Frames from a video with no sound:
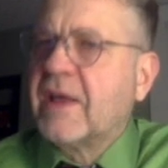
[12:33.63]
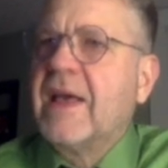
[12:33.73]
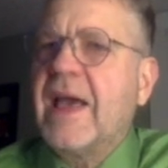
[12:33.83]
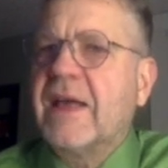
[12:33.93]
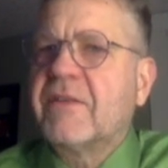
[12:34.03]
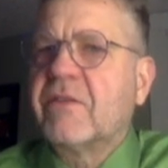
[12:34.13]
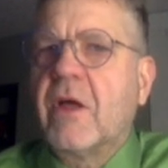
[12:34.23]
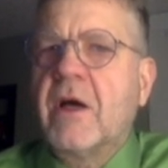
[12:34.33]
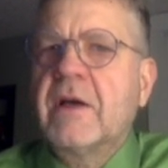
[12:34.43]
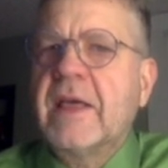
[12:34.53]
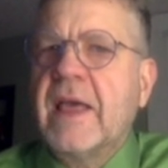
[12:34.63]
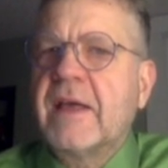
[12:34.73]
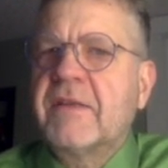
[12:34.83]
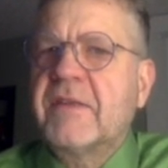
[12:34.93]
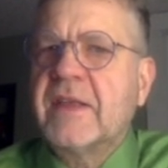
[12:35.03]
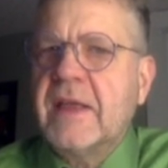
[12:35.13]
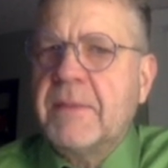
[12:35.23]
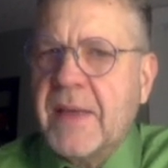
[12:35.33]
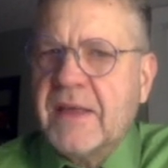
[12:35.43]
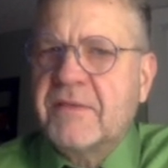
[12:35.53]
as long as the
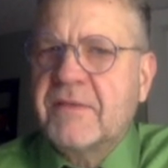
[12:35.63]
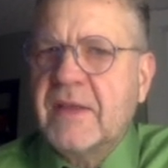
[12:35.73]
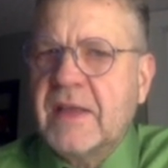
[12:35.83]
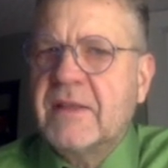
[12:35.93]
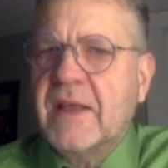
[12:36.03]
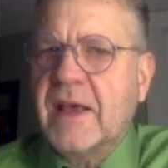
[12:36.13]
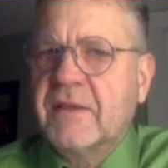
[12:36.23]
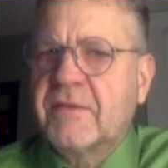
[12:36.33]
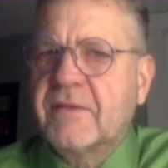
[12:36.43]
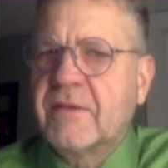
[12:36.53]
base index